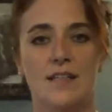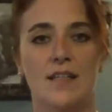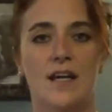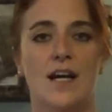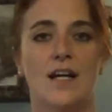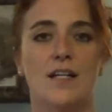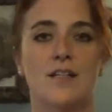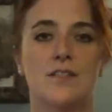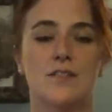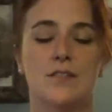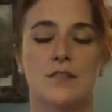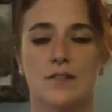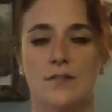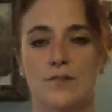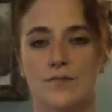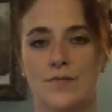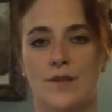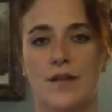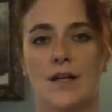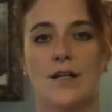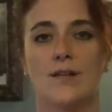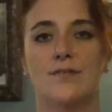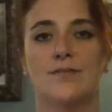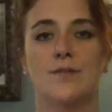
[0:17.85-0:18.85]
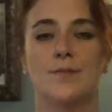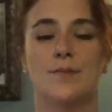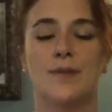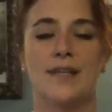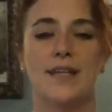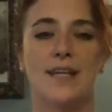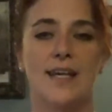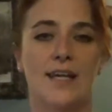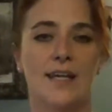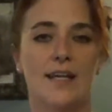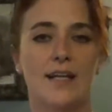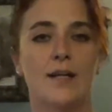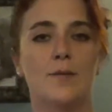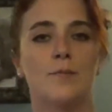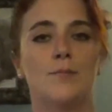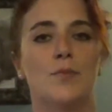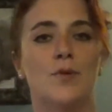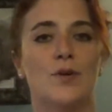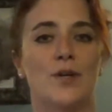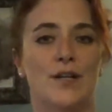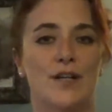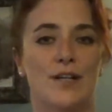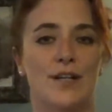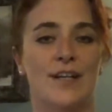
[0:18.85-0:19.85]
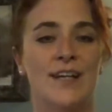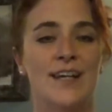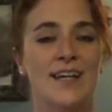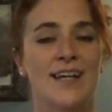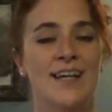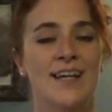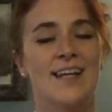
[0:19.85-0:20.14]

not too far from the Canada border.